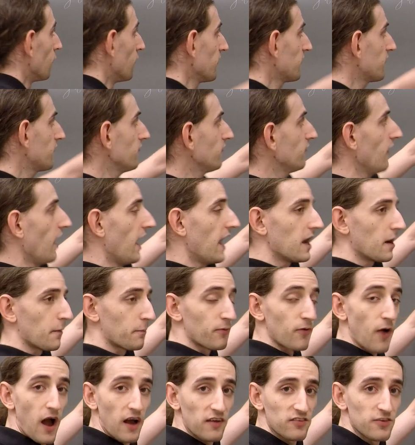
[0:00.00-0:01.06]
this is an
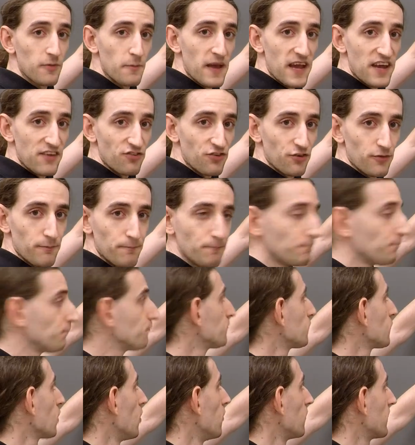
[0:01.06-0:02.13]
approximation,
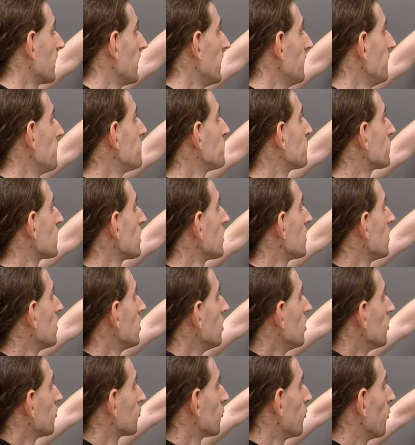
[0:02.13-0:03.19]
okay?
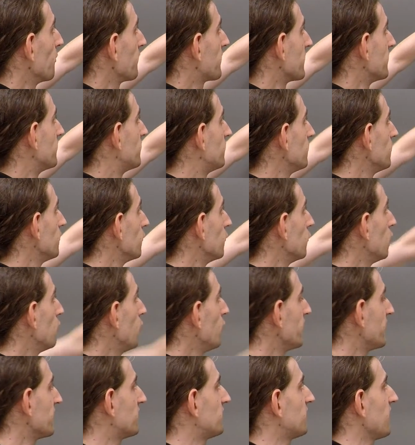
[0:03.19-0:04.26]
So what we could do,
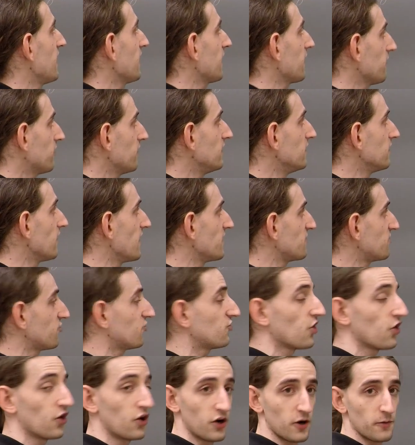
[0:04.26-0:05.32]
we could take the nice
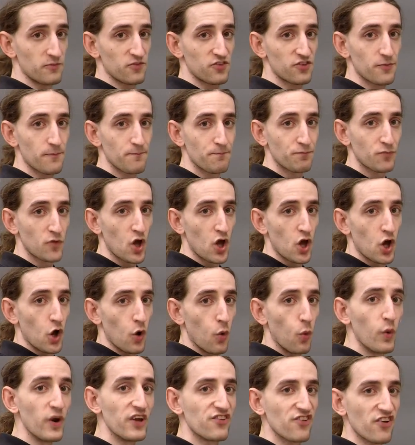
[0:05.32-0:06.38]
terms
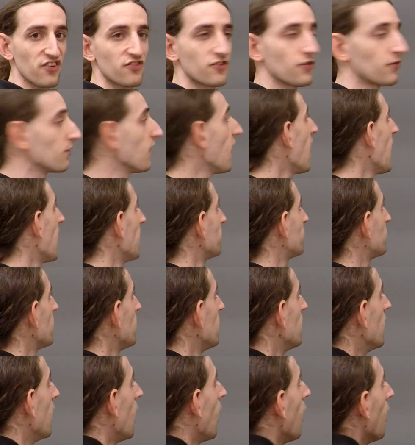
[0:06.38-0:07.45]
we just derived,
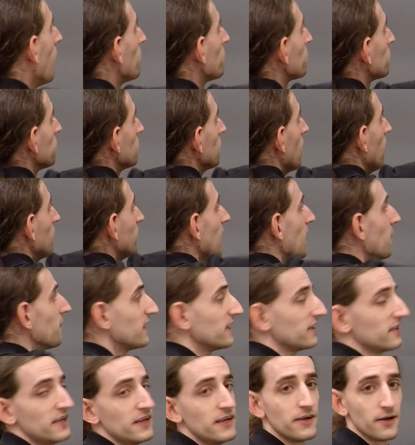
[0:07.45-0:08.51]
plug them
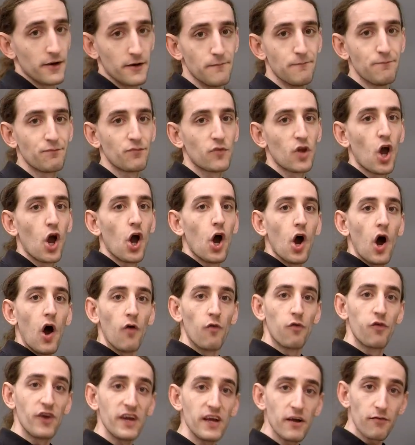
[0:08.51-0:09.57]
in here,
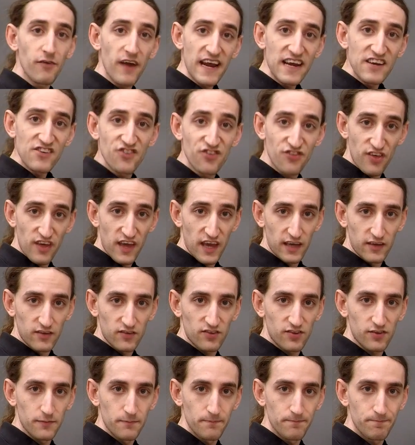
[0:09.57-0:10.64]
rearrange
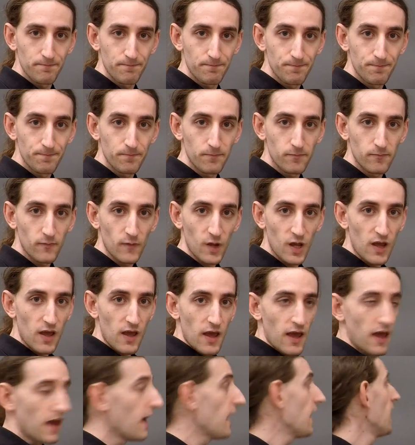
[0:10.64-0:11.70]
things,
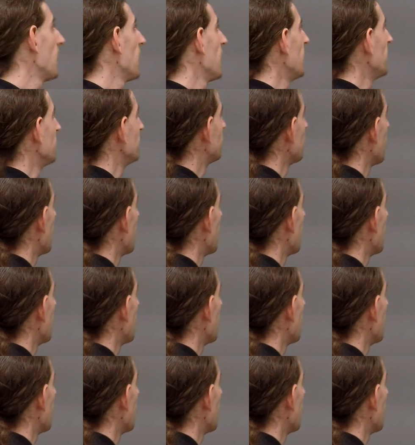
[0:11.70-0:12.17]
and